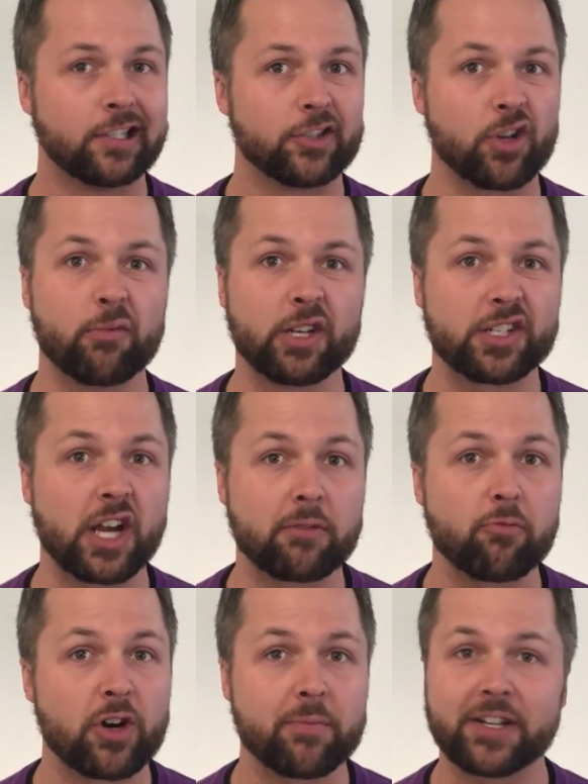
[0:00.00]
Do you want me to
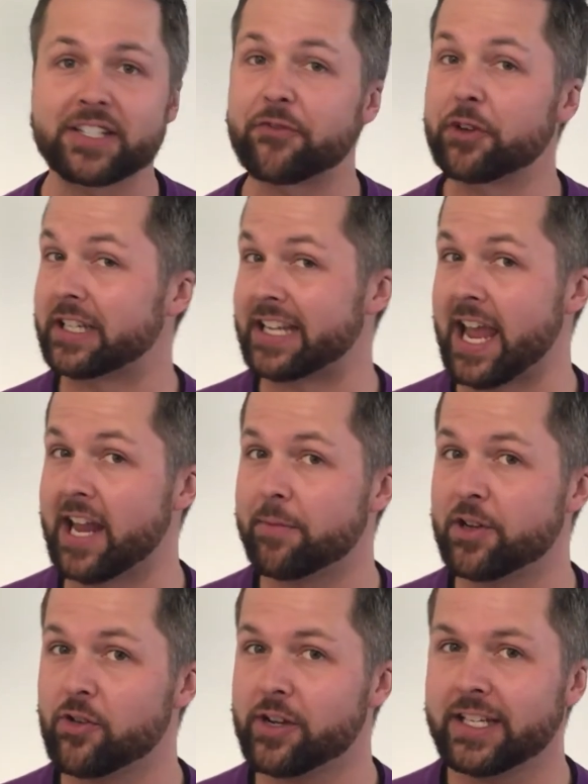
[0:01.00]
talk more about different
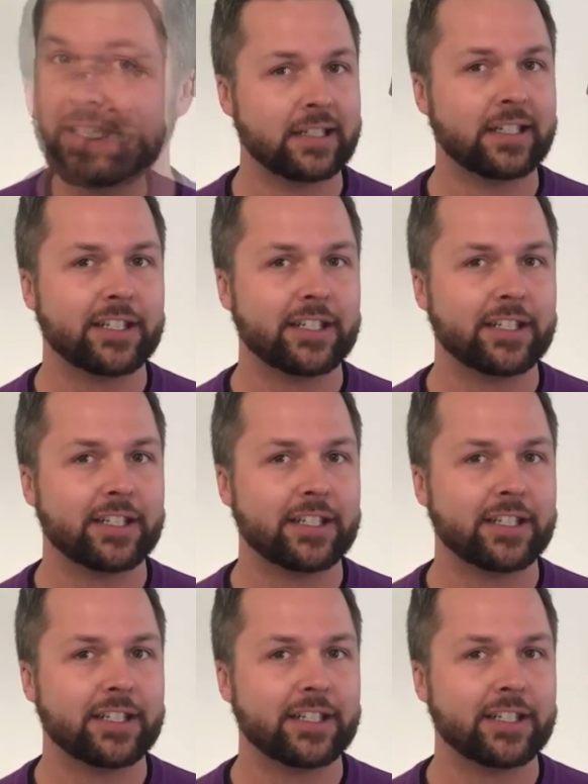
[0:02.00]
cannabinoids?